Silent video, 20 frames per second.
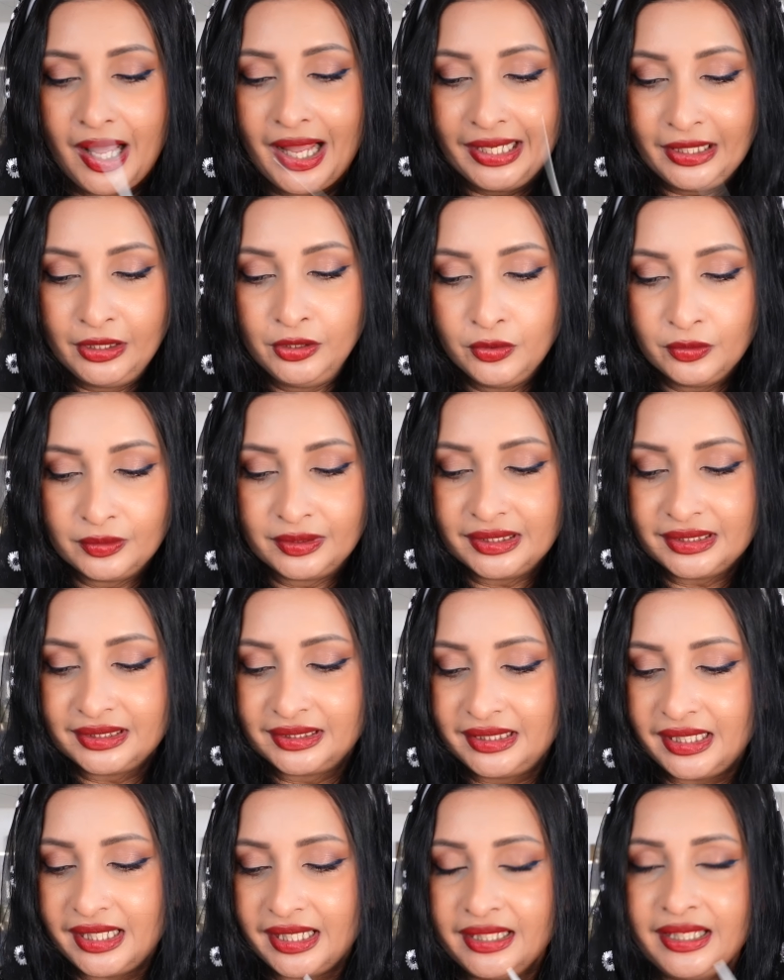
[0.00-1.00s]
I know this
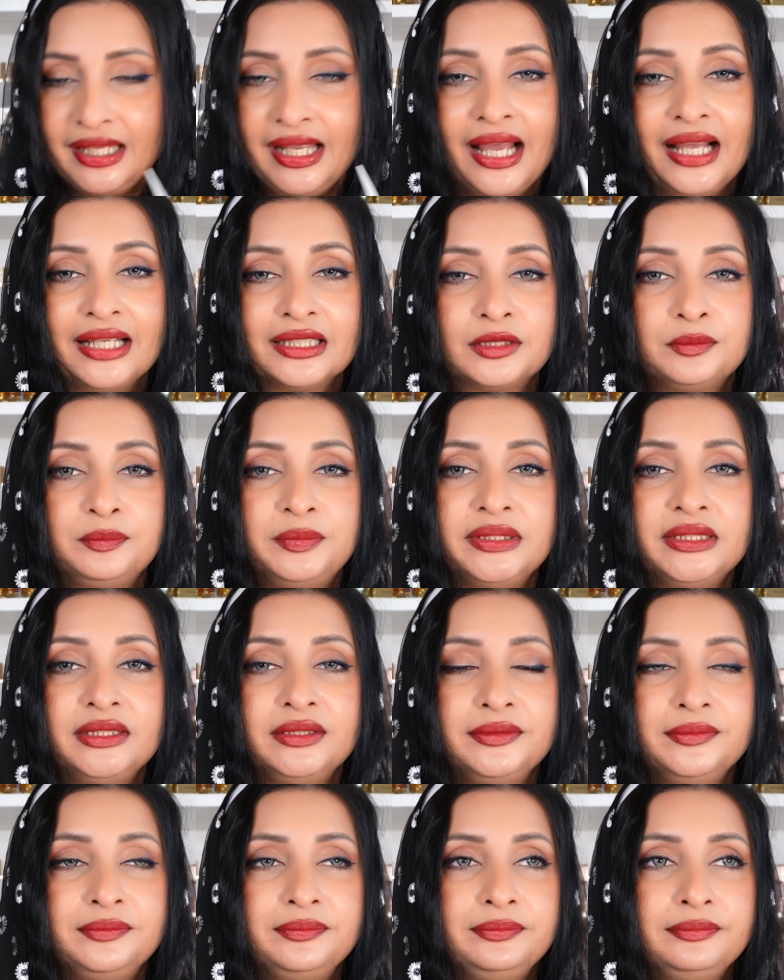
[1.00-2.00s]
DNA has
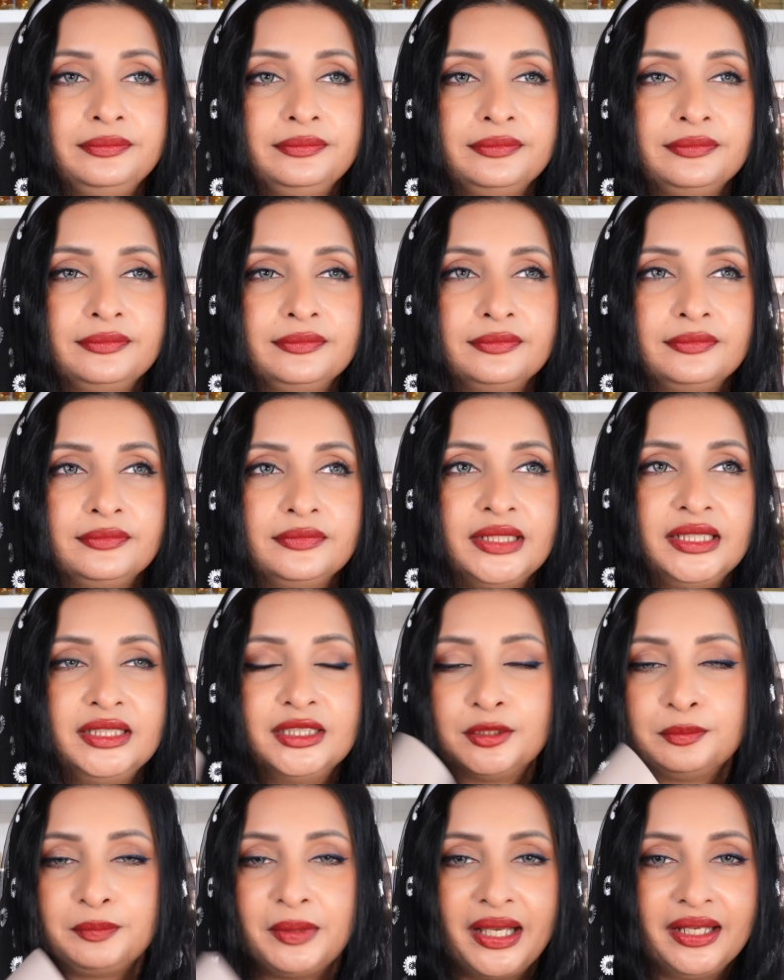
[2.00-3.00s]
been
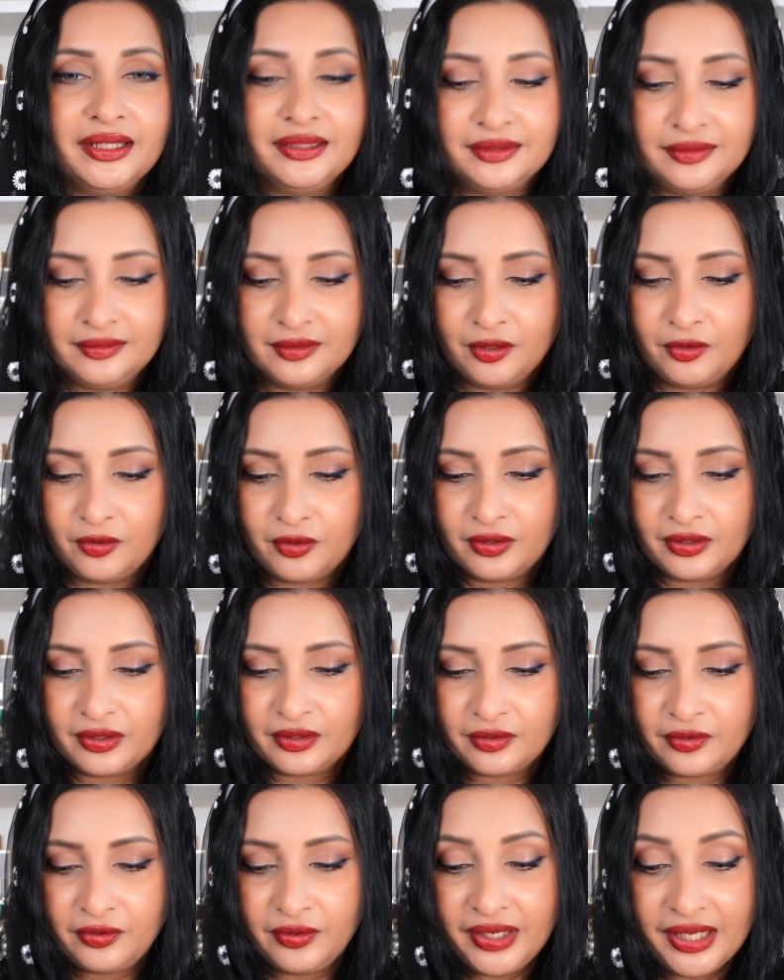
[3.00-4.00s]
inspired or
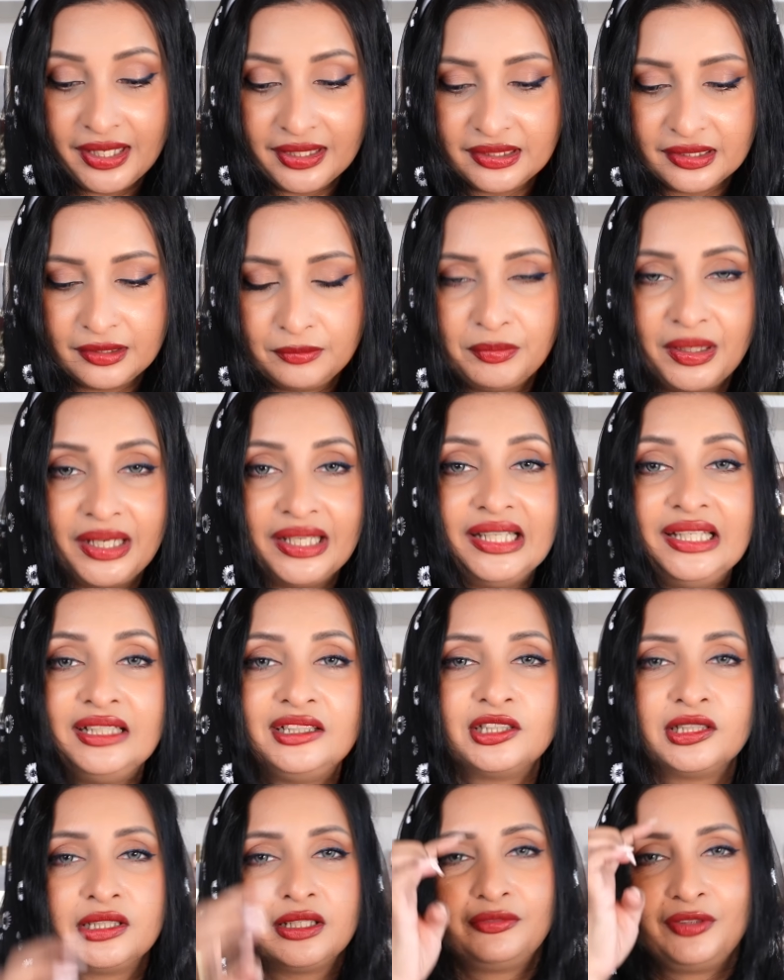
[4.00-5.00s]
created by
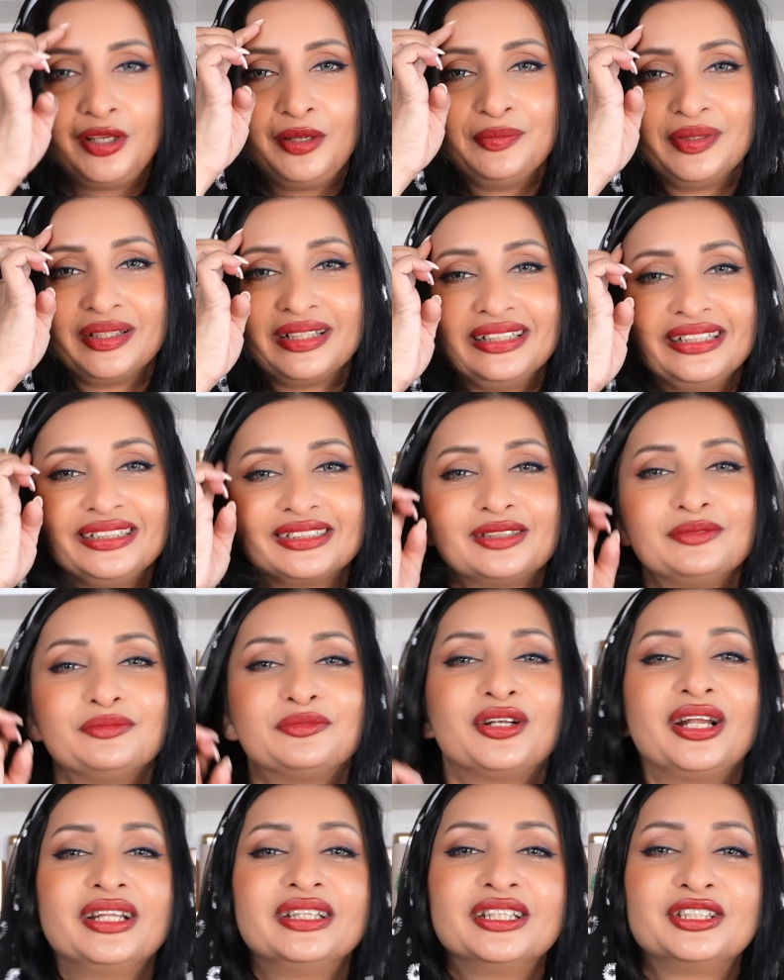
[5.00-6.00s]
each and every Middle Eastern
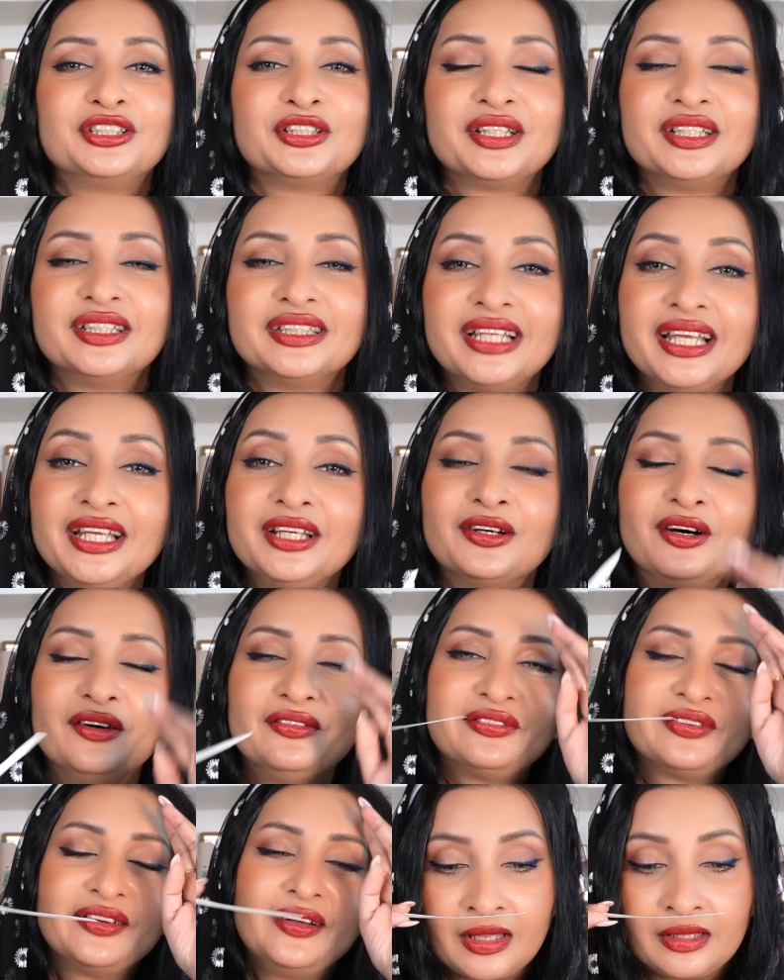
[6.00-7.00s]
brand that you can think
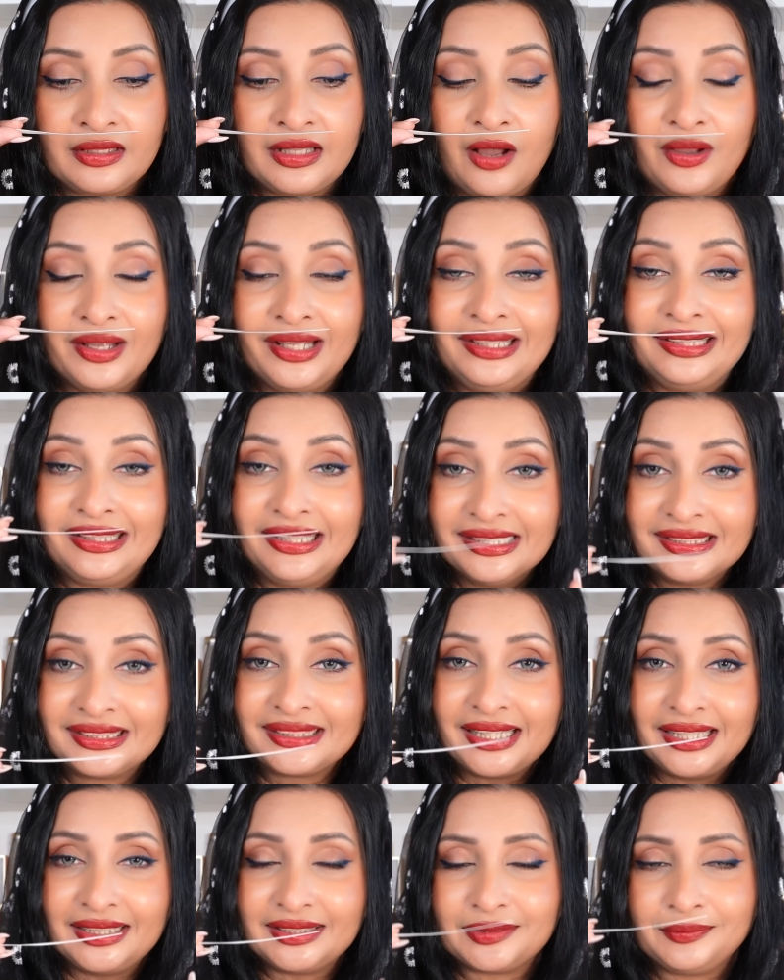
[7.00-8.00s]
of. Now in this
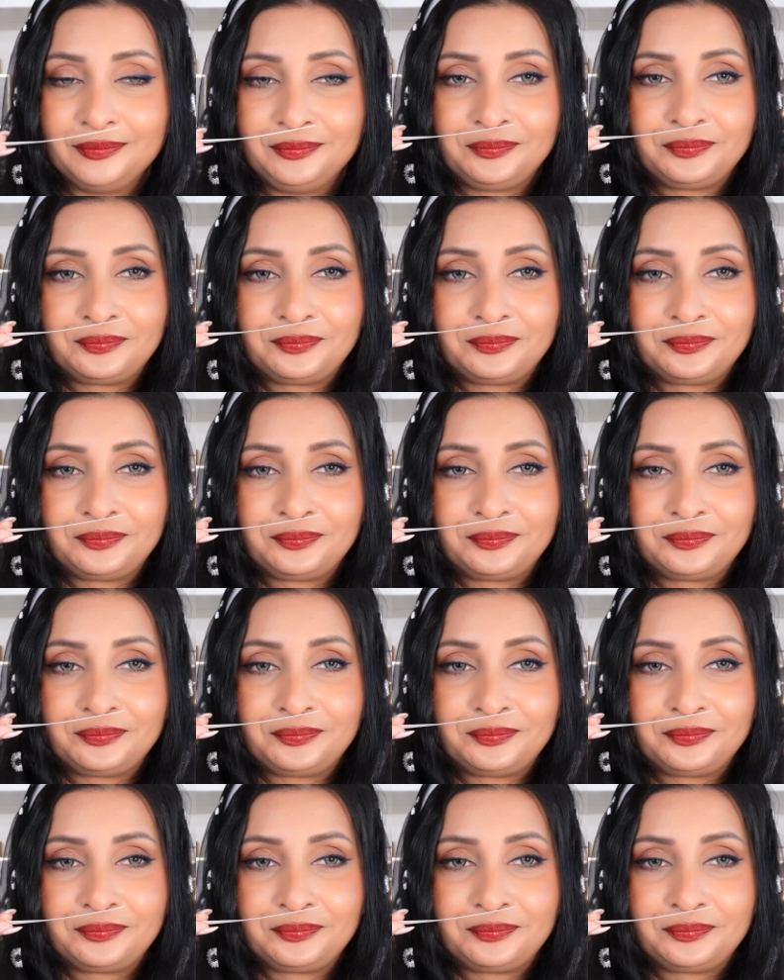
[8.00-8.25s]
case,